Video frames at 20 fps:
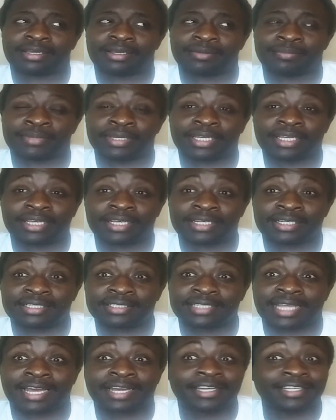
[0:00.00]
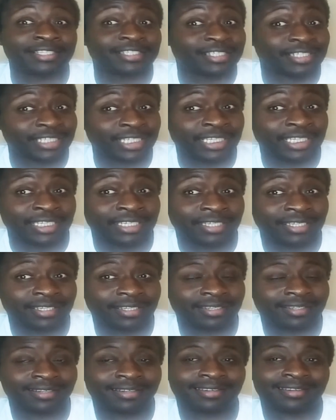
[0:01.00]
because I couldn't see
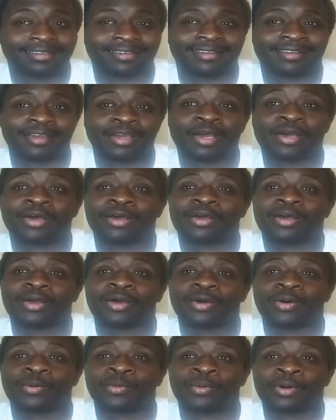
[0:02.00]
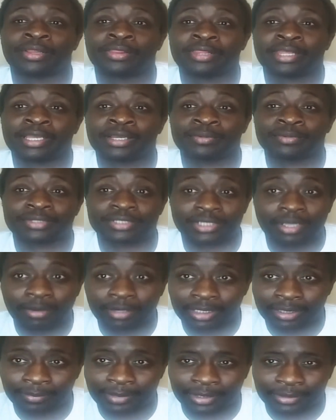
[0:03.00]
what they was
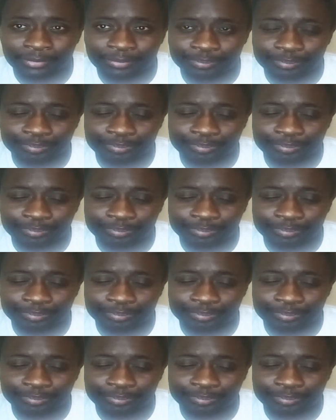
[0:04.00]
talking about.